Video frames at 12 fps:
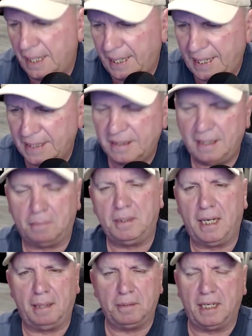and
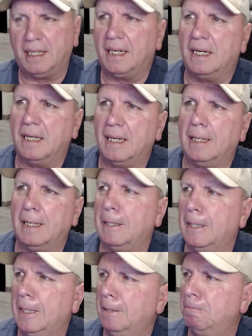sometimes I get a
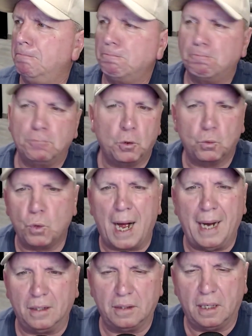little uh,
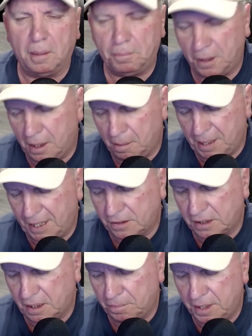riled up about
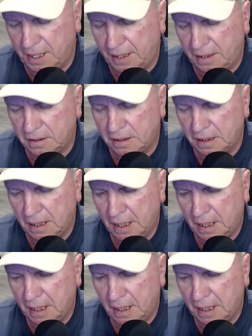some things.